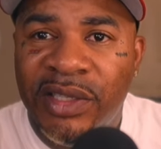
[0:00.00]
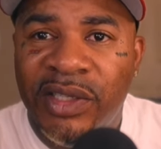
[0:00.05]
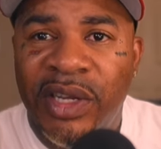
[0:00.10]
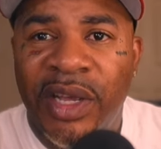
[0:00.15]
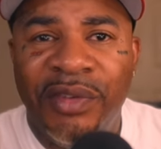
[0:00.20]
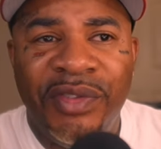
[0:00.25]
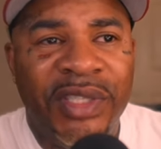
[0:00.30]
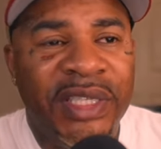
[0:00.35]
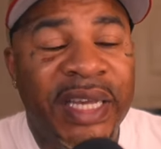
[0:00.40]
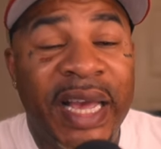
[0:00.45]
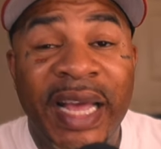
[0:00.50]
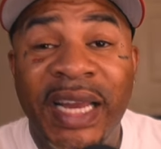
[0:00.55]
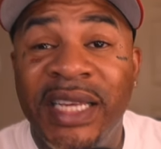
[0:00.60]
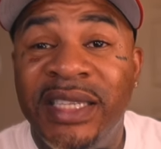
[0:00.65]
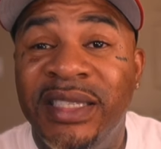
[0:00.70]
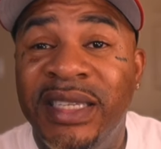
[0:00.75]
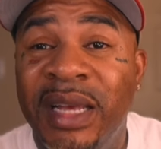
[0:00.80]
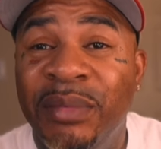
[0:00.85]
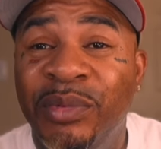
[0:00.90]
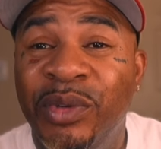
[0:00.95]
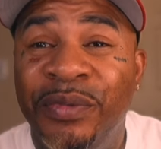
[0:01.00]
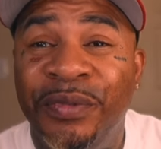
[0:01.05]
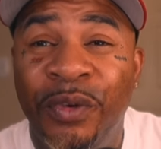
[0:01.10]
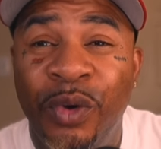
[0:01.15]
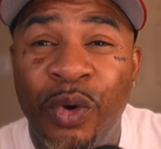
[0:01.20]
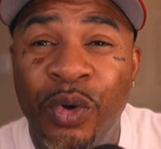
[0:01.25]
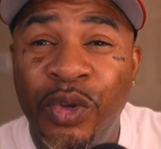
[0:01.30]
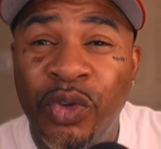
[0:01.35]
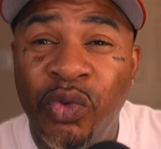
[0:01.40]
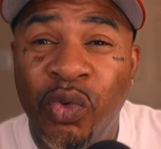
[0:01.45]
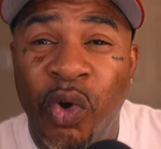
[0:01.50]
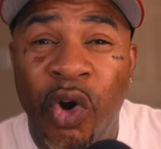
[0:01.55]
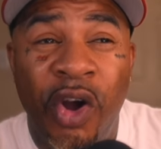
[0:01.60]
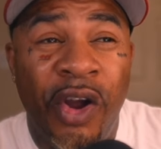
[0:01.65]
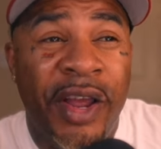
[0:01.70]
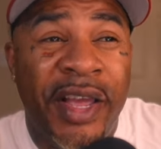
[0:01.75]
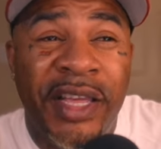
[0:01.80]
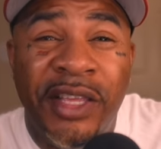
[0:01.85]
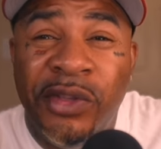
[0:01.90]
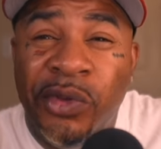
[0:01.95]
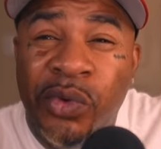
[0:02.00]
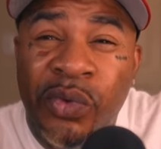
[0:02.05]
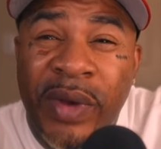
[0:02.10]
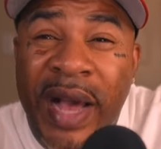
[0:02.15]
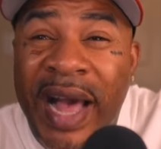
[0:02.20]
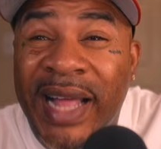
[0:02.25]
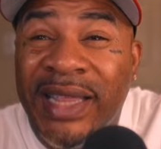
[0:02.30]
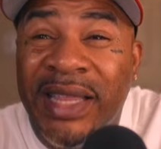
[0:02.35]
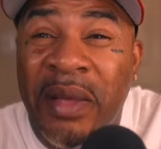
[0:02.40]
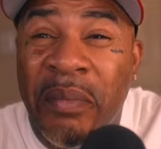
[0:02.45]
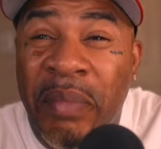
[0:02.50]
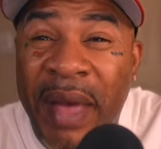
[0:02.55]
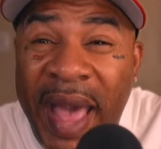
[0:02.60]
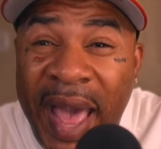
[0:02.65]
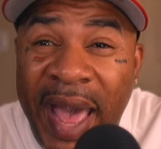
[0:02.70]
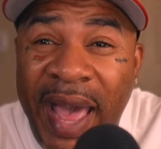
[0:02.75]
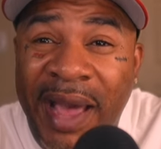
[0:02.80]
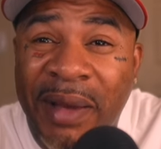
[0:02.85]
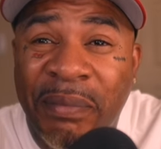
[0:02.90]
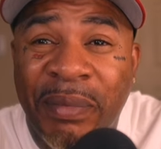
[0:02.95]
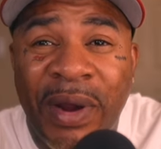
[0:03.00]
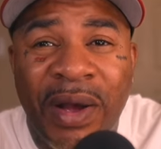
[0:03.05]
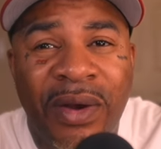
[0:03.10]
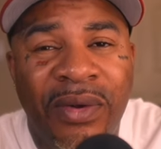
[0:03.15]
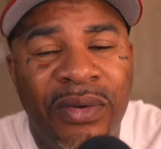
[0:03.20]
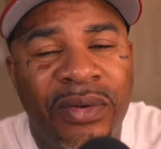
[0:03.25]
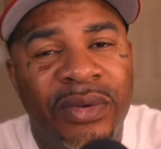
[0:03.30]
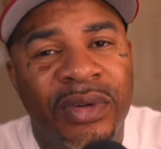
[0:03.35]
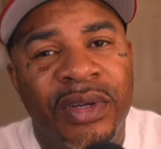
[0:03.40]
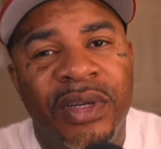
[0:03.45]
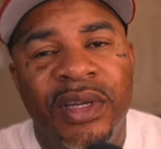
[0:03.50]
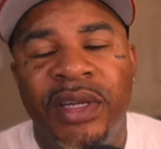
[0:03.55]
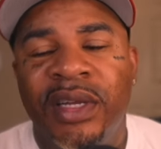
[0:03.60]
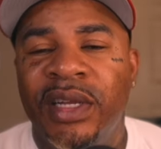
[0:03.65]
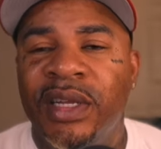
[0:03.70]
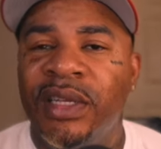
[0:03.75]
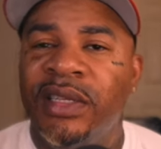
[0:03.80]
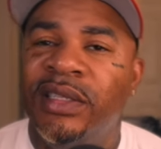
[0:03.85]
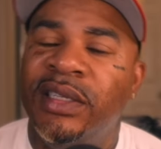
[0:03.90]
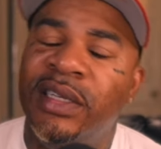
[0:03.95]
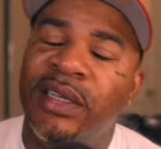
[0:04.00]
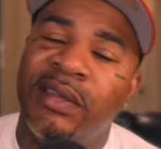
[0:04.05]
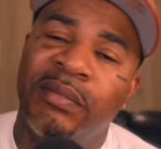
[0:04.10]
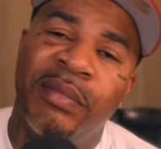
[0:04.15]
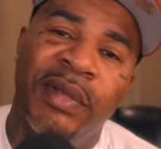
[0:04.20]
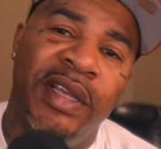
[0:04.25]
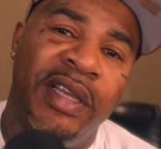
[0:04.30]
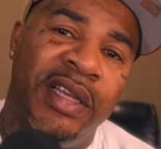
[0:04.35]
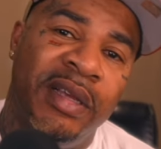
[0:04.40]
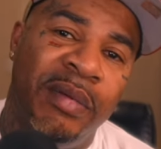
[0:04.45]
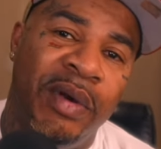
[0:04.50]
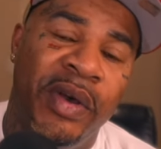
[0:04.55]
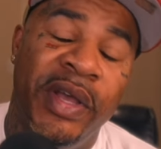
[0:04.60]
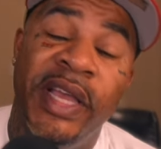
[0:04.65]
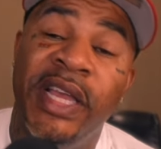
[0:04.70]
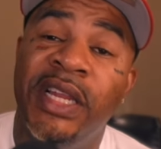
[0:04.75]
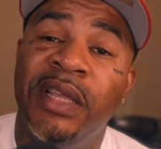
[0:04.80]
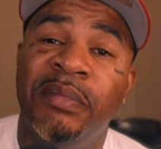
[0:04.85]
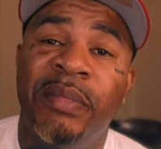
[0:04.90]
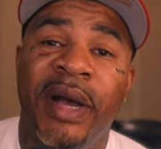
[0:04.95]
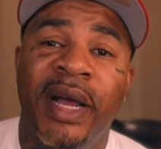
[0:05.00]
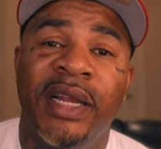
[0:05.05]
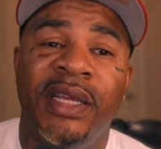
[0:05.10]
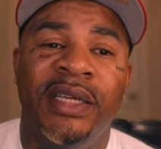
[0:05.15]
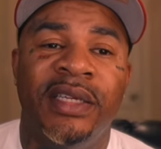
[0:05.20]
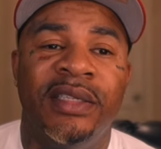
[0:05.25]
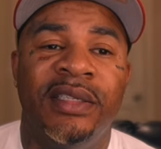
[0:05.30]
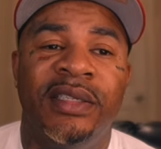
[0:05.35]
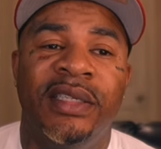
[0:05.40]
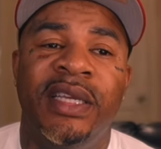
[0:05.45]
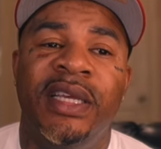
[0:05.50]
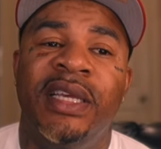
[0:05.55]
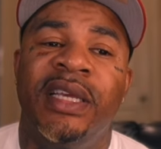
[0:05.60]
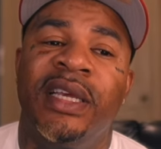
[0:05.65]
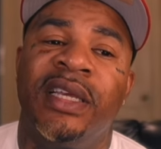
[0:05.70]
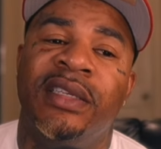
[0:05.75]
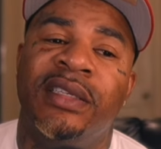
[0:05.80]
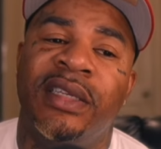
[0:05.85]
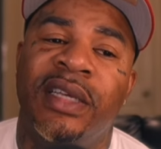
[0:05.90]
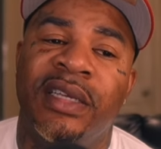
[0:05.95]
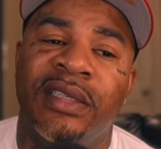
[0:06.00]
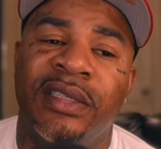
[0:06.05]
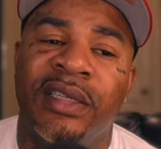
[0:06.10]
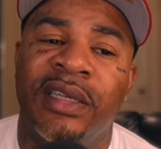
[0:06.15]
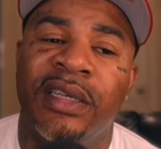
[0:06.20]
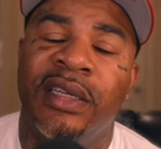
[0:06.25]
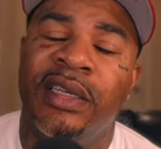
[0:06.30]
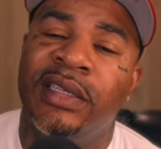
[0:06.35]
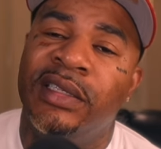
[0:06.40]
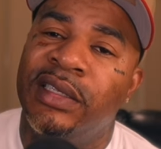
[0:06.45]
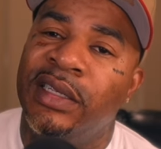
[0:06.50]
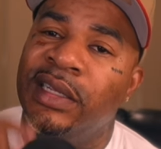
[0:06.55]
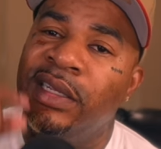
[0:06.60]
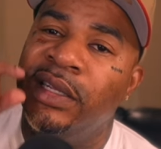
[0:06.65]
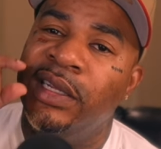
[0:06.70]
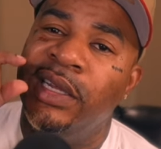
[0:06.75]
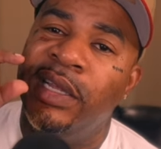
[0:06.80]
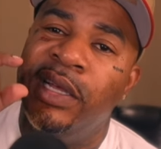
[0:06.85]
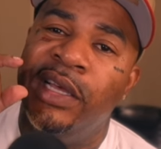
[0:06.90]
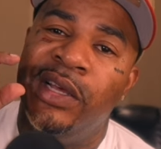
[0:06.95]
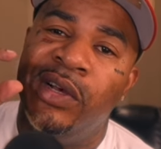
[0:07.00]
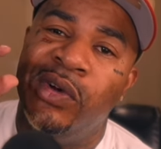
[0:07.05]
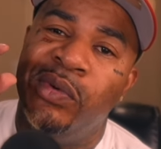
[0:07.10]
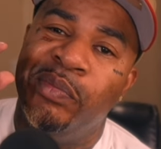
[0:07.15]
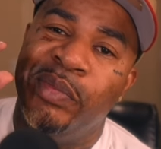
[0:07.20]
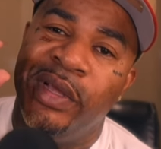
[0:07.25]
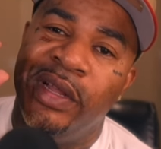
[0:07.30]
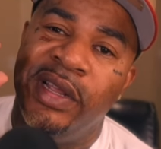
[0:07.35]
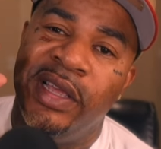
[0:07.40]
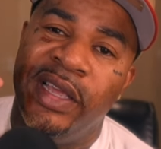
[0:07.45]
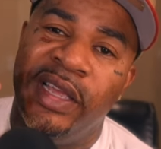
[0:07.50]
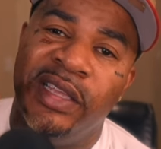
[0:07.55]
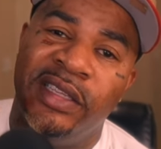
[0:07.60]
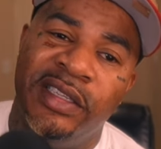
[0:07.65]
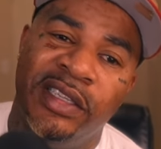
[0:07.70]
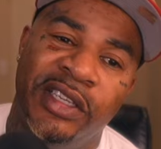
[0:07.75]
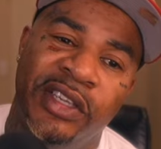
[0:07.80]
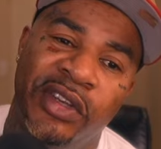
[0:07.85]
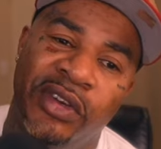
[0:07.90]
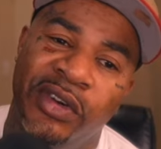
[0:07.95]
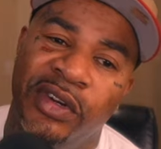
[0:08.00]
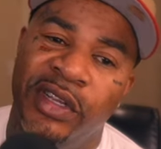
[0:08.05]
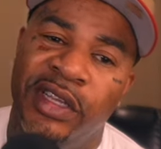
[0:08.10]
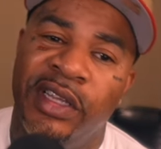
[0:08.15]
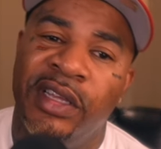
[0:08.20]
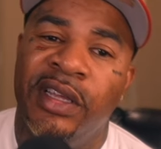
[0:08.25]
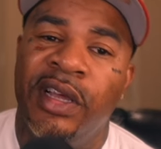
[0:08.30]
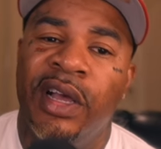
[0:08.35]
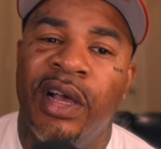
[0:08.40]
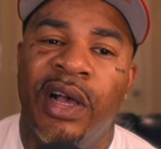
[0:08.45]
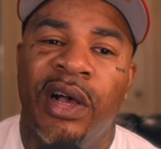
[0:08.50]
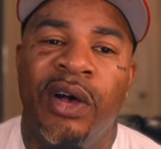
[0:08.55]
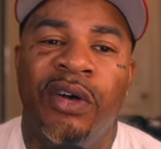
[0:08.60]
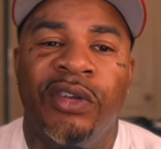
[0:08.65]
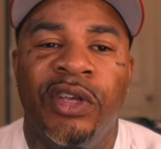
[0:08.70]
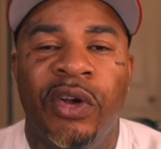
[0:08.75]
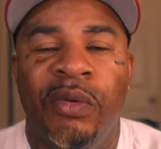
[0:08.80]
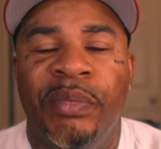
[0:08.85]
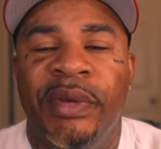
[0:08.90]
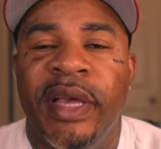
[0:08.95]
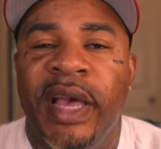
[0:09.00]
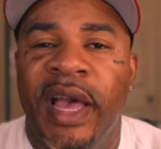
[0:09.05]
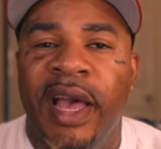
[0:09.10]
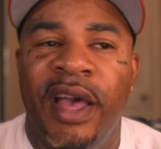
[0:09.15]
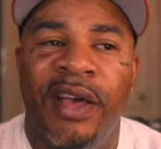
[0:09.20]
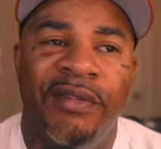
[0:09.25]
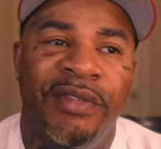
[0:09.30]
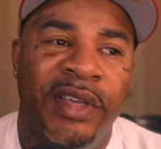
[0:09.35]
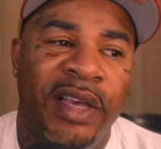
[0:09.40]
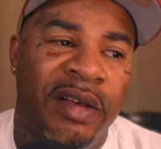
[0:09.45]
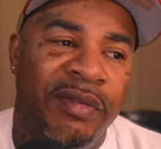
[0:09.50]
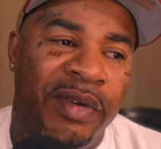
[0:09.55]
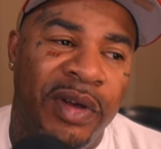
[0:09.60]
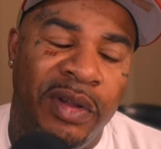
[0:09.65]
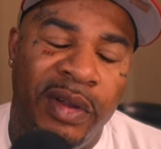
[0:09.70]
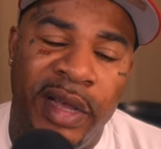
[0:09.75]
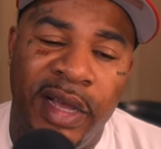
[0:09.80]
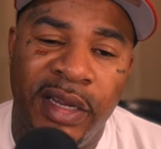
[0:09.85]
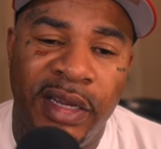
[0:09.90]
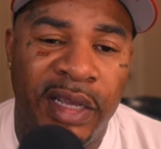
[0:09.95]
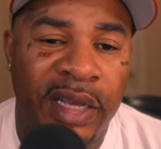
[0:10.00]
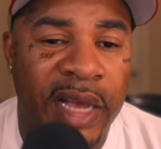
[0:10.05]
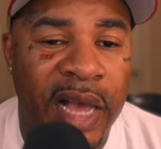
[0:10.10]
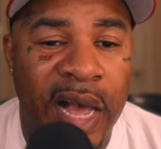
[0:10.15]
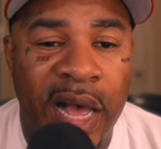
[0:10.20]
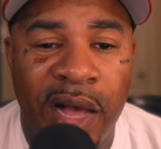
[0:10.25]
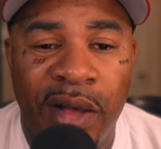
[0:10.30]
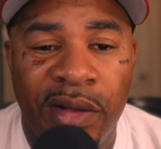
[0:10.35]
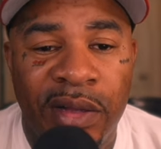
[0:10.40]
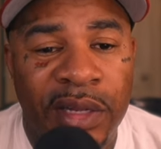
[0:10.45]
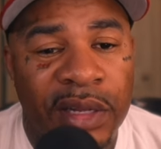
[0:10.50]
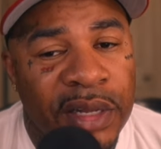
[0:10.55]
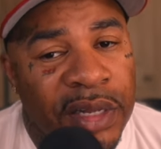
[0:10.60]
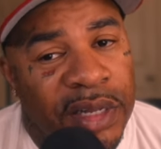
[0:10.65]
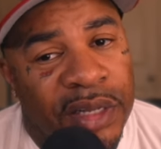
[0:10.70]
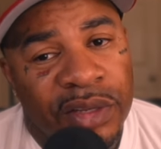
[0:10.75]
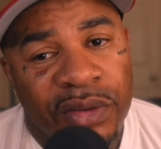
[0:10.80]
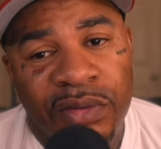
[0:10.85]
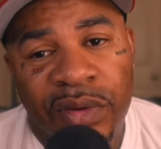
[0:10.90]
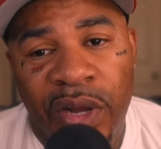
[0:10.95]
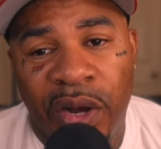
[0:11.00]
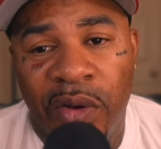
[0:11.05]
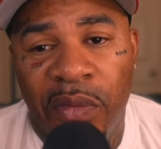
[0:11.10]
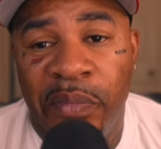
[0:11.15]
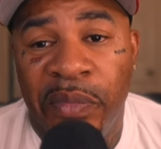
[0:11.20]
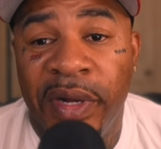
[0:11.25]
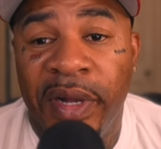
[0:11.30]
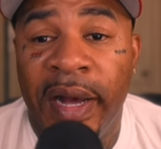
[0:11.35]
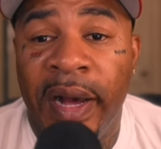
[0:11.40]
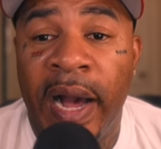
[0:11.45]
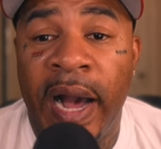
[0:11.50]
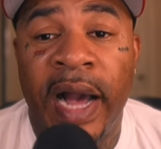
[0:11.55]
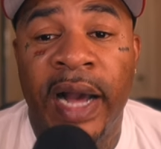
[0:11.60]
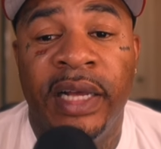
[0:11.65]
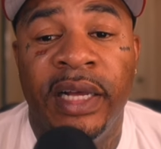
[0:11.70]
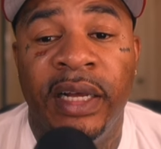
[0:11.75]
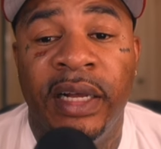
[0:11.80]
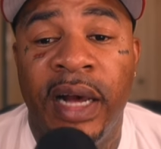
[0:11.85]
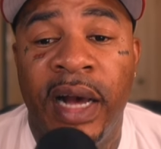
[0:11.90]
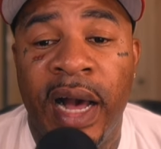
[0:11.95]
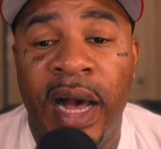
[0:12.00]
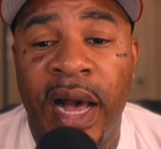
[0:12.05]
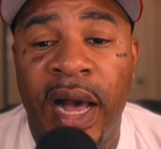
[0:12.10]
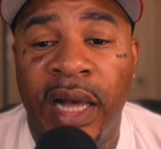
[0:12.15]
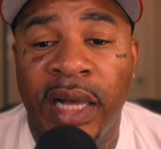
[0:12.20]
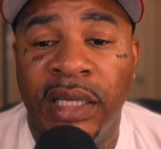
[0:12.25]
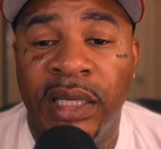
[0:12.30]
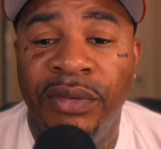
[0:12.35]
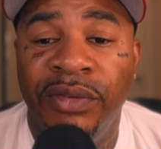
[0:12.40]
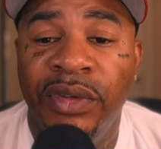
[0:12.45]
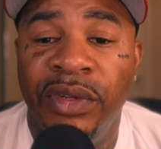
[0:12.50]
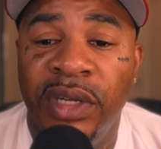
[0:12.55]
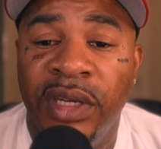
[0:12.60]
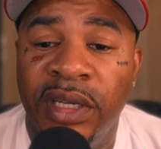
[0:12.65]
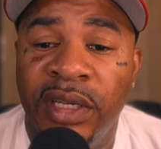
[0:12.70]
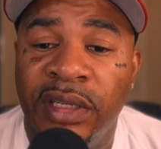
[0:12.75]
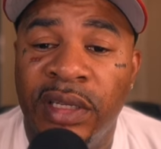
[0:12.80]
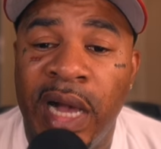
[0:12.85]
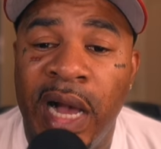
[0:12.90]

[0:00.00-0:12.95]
If she can't accept you for who you are and you got the bag, bro, man, come on, anybody can see it's a little bit of insecurity on your behalf, Kevo, like, nigga, you know, but I give you this.